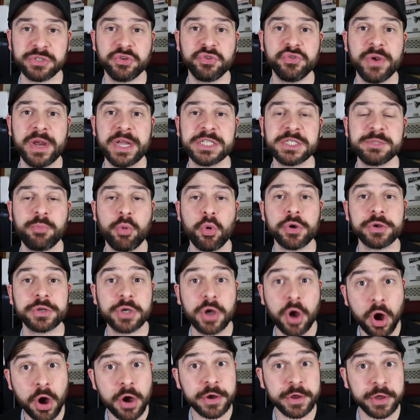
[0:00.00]
to transport
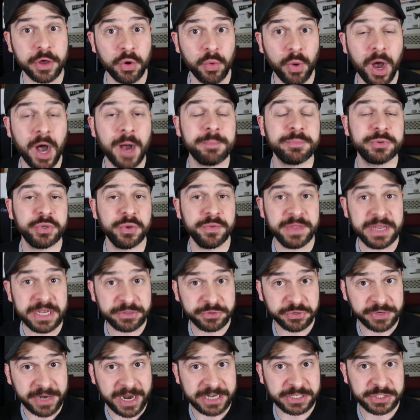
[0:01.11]
cargo up to the
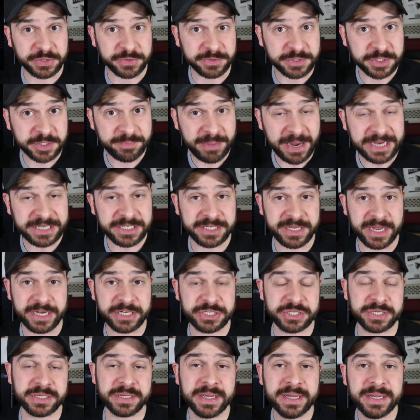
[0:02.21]
International Space
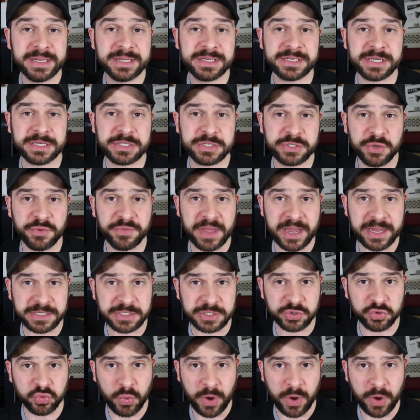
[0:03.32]
Station since two thousand